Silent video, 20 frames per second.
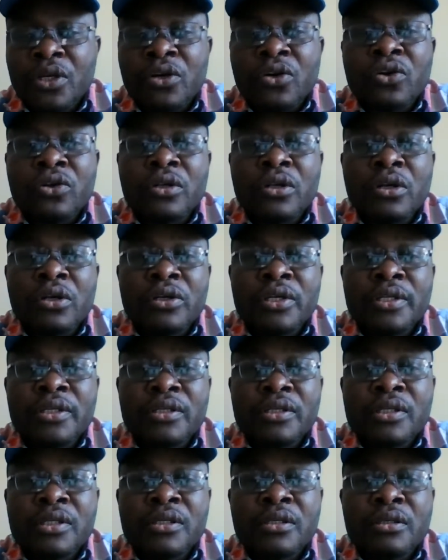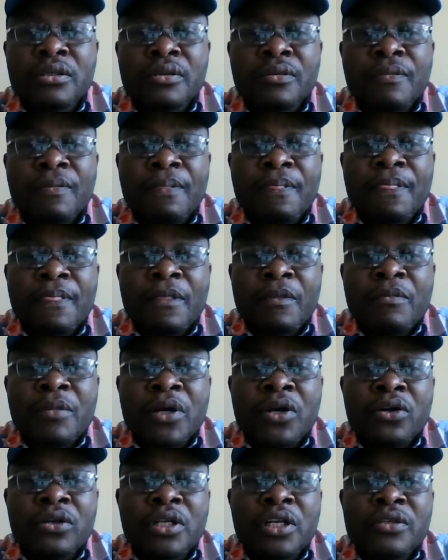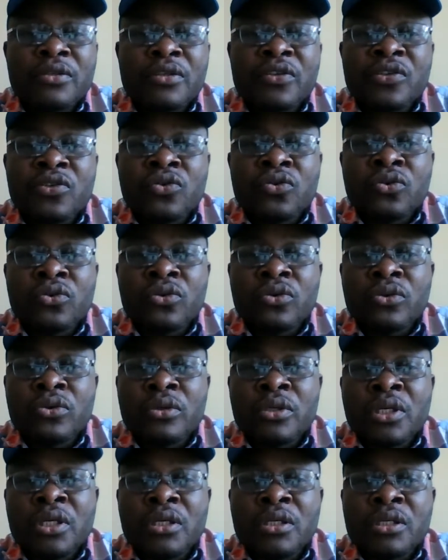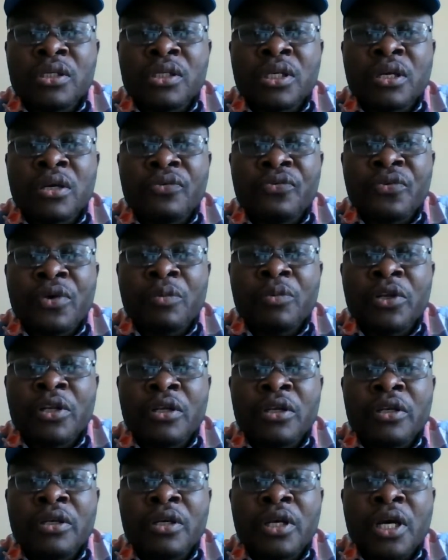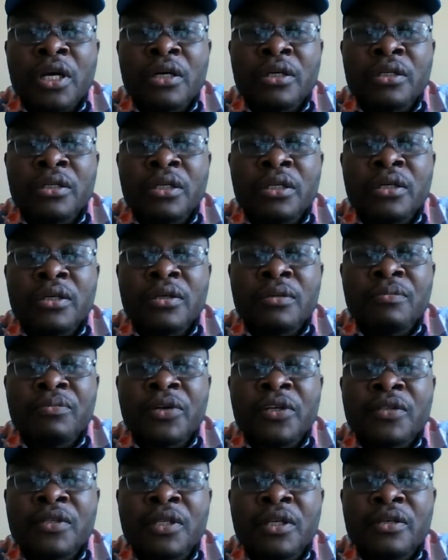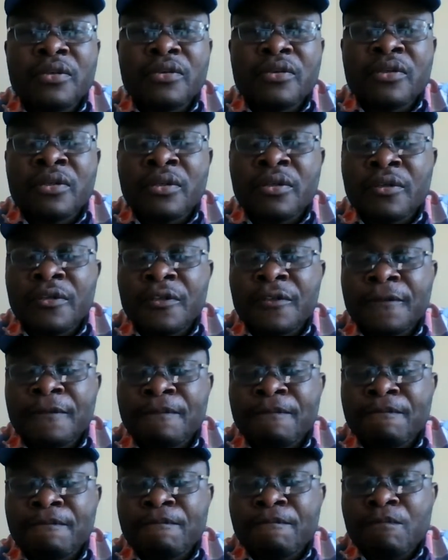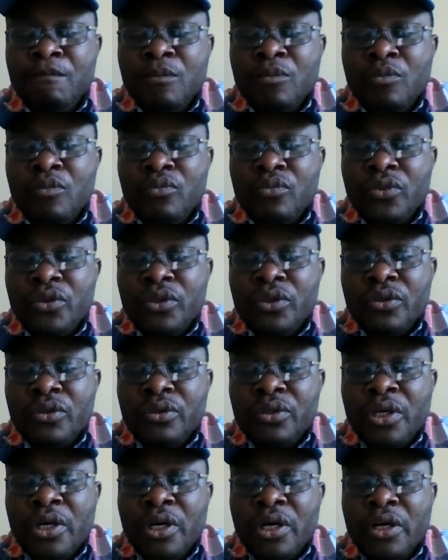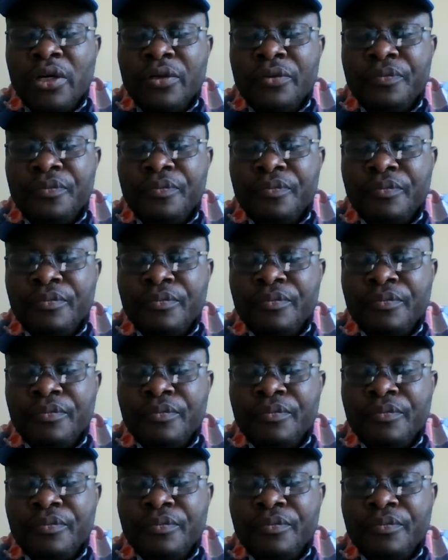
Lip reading: Condolences to his family and the presidency. Yeah,